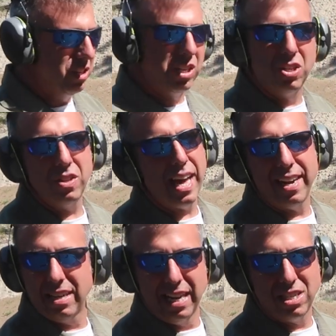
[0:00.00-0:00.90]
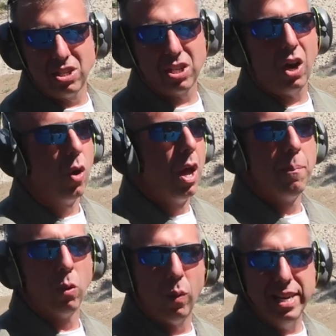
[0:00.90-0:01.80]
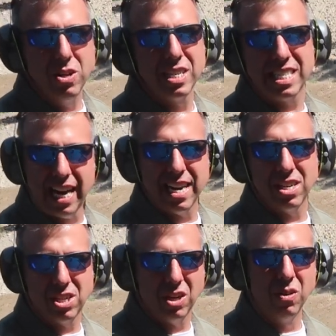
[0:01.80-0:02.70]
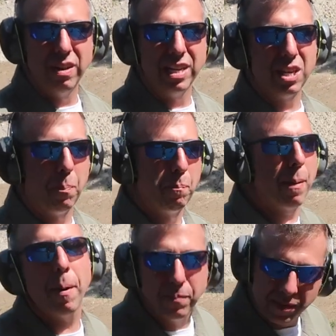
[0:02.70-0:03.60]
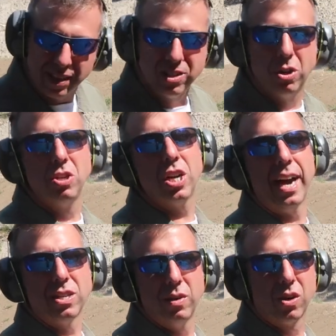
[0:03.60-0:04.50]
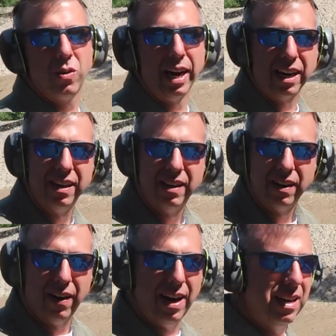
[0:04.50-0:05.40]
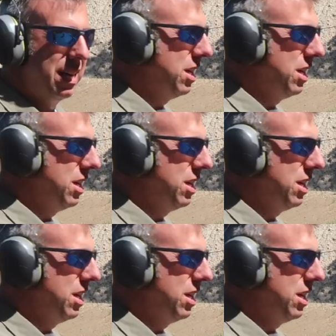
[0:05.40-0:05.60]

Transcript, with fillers: You can do that nice and slow. But when you decide to shoot, it's a bump, two shots real quick, all right?